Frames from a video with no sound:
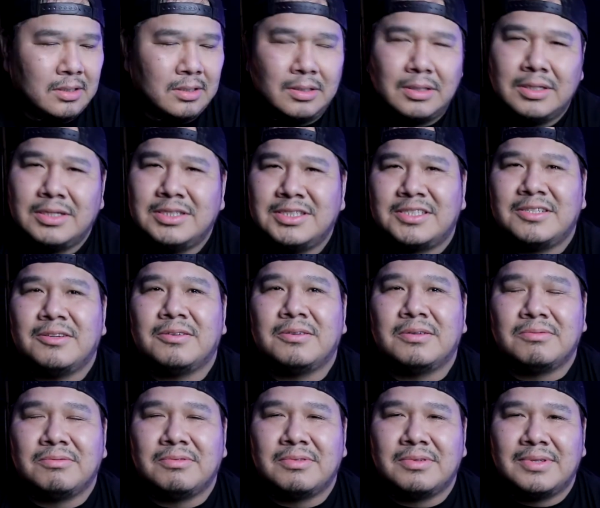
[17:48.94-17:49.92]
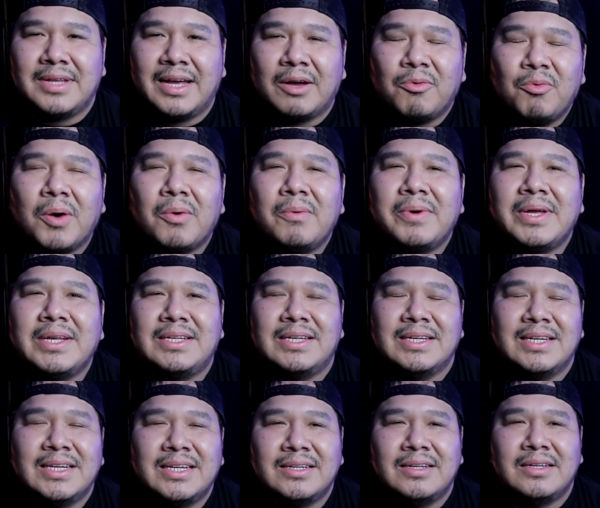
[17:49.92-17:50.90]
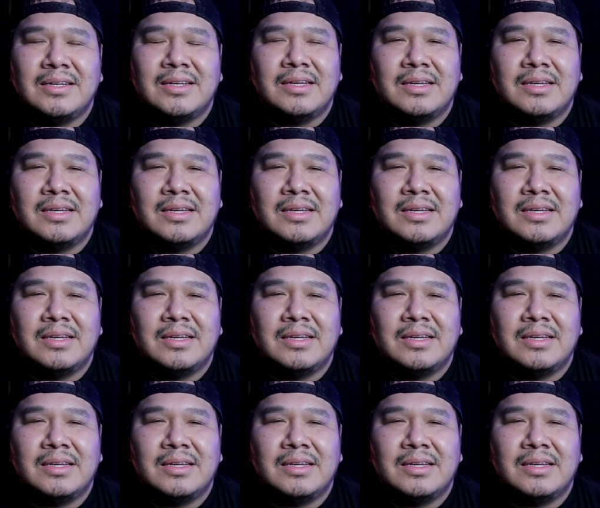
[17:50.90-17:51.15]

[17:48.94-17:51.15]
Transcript: And so, like, what we did,